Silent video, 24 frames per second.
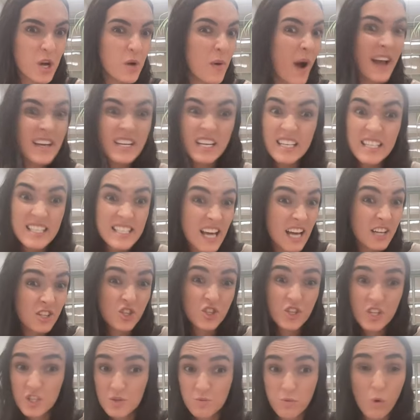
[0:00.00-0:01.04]
I can touch
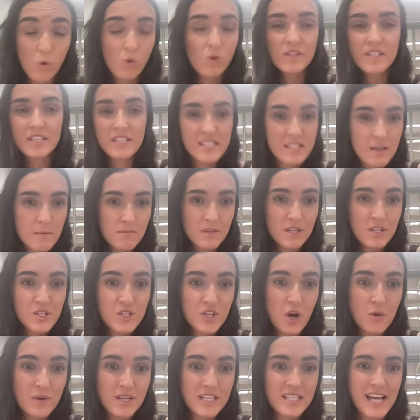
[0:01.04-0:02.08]
these walls and something's
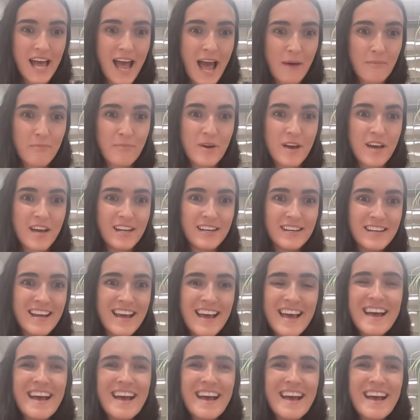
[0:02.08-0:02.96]
going to happen.